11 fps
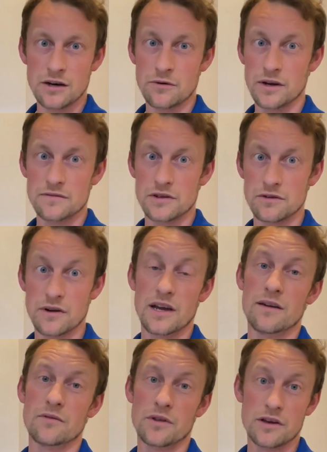we have to do
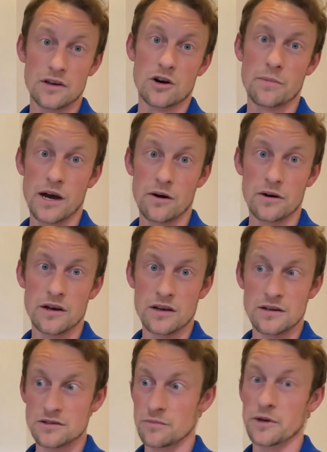everything in our power
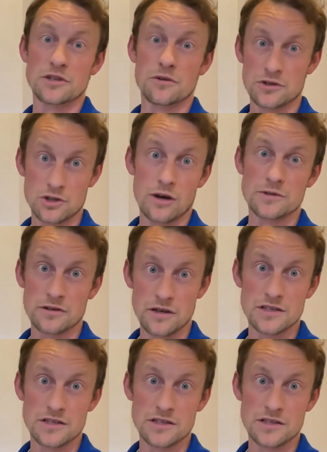to make sure the jobs are done